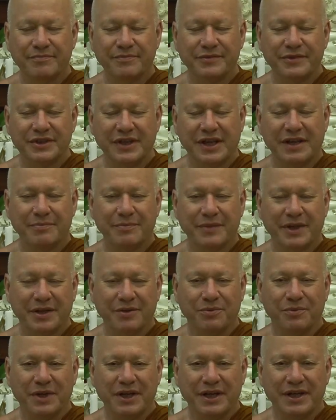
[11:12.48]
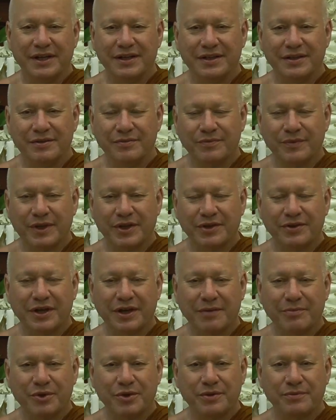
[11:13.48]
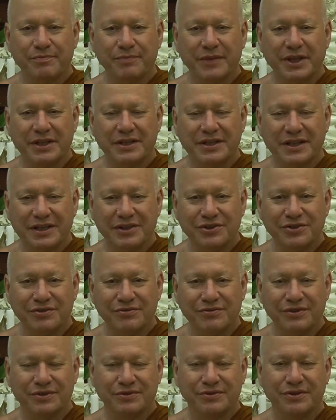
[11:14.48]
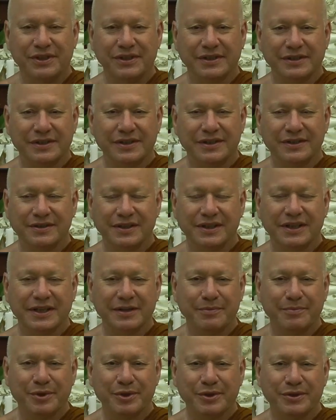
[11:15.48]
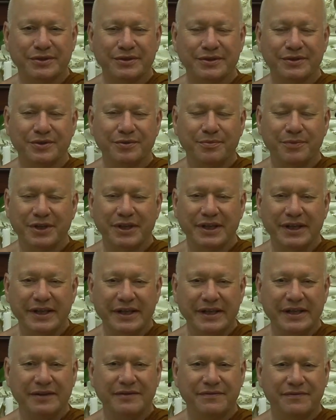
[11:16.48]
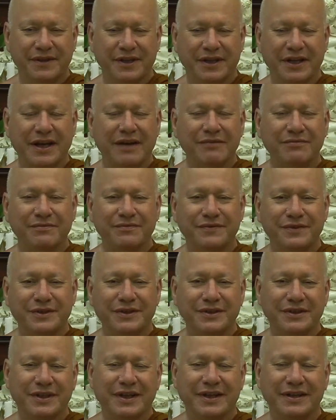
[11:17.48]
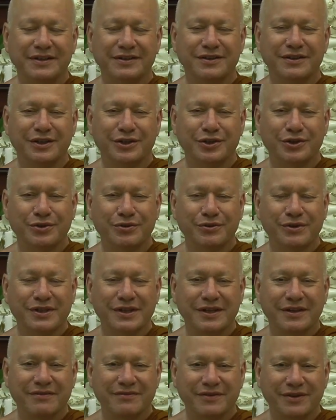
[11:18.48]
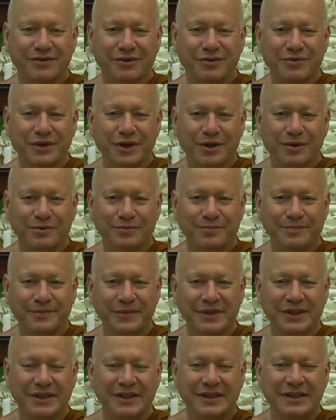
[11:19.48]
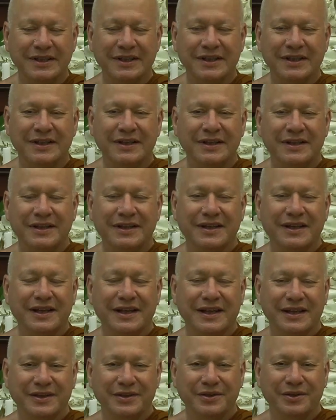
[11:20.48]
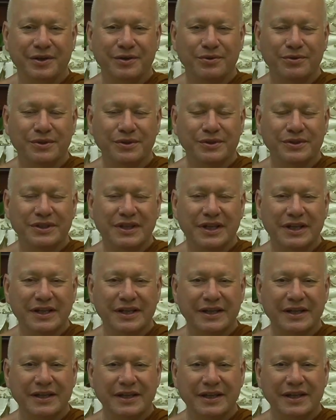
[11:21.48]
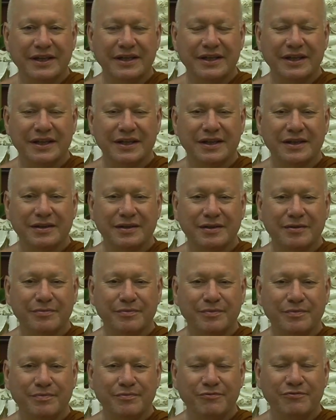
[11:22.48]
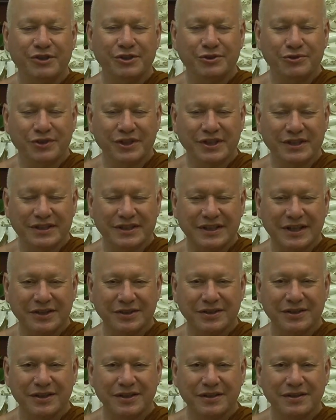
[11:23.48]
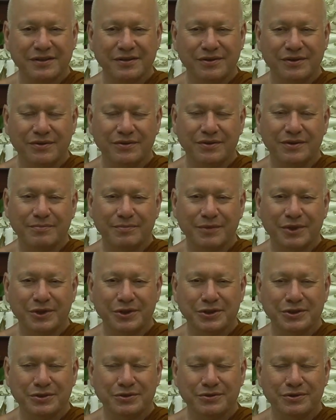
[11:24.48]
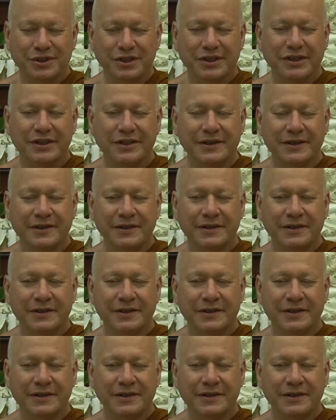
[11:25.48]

Same in a way when you come on meditation retreat as a layperson. You might leave the comfort and security of your own home and you go to stay in a retreat center or a monastery.